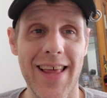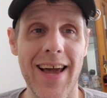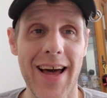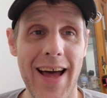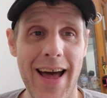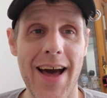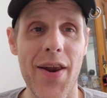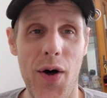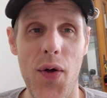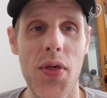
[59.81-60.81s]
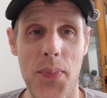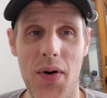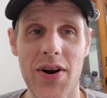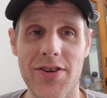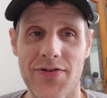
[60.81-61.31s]
Like, I had all the
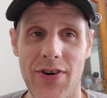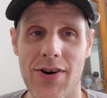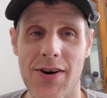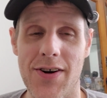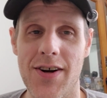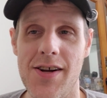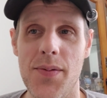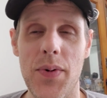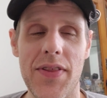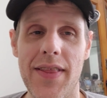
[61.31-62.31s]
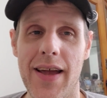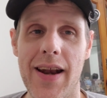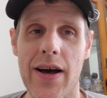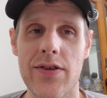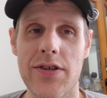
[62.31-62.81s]
parts for her, but then they
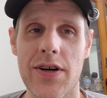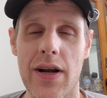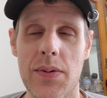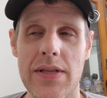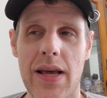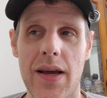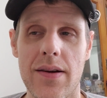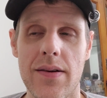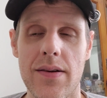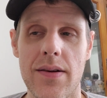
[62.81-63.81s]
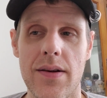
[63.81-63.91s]
announced her, and I was like,